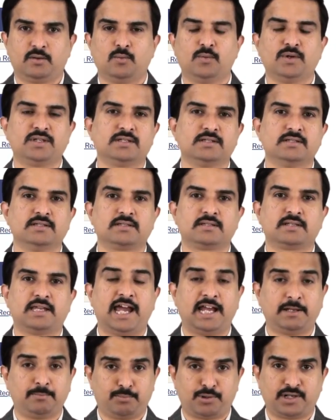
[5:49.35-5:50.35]
which is
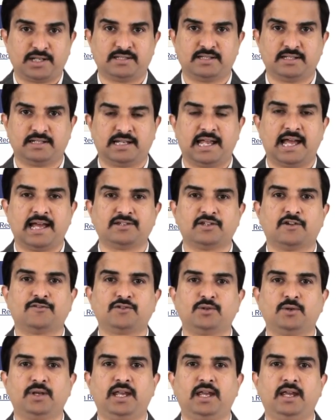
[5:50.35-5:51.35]
at present, as
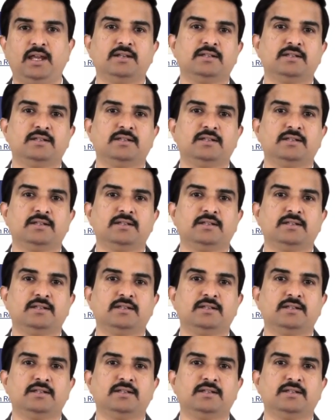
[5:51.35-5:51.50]
of today,